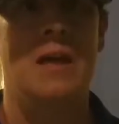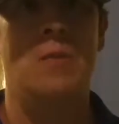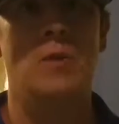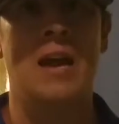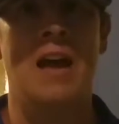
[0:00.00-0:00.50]

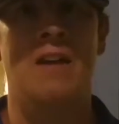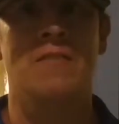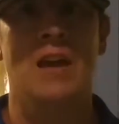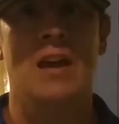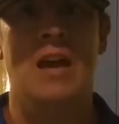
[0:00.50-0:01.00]
And then we
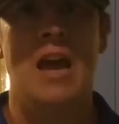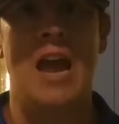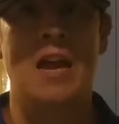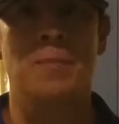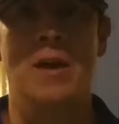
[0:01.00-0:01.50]
have
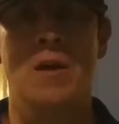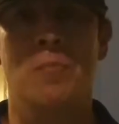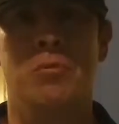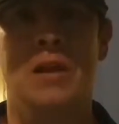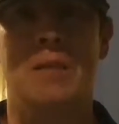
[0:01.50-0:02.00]
Hank
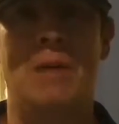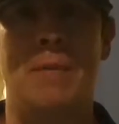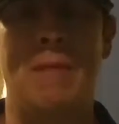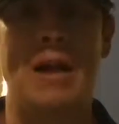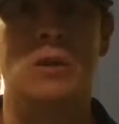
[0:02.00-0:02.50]
Pym,
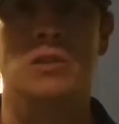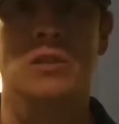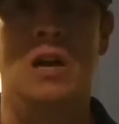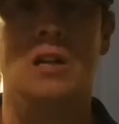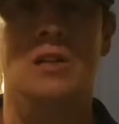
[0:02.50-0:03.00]
played by
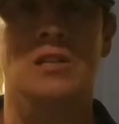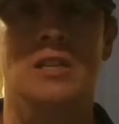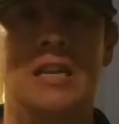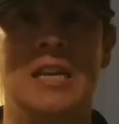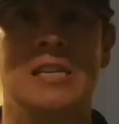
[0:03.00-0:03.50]
Michael
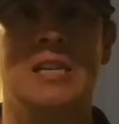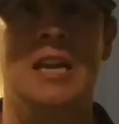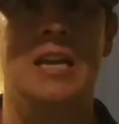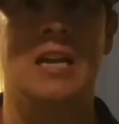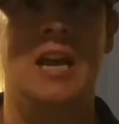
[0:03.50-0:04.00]
Douglas, and
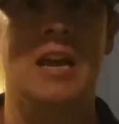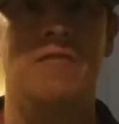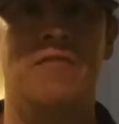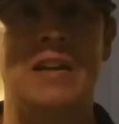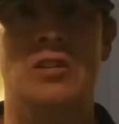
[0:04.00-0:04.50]
he's a
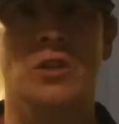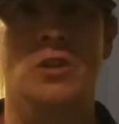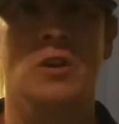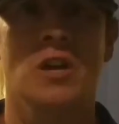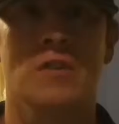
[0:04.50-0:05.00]

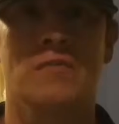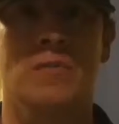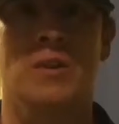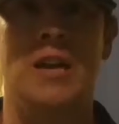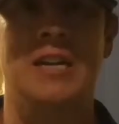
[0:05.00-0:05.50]
inventor
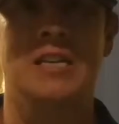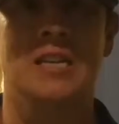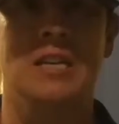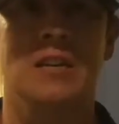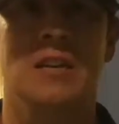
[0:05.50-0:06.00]
from the
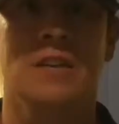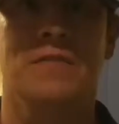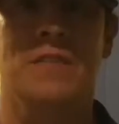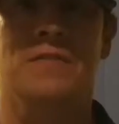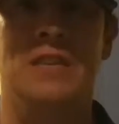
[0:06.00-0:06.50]

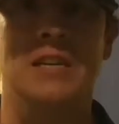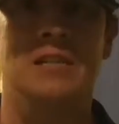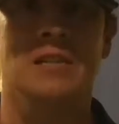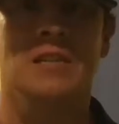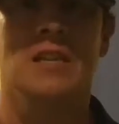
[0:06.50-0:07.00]

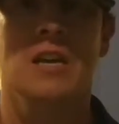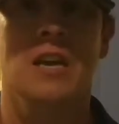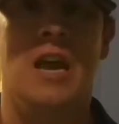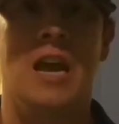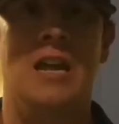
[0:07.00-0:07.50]
1950s,
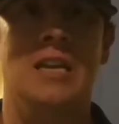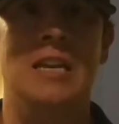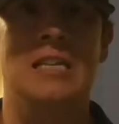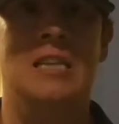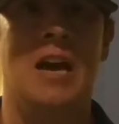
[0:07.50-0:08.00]

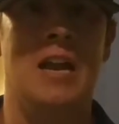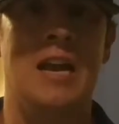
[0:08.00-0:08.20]
and he's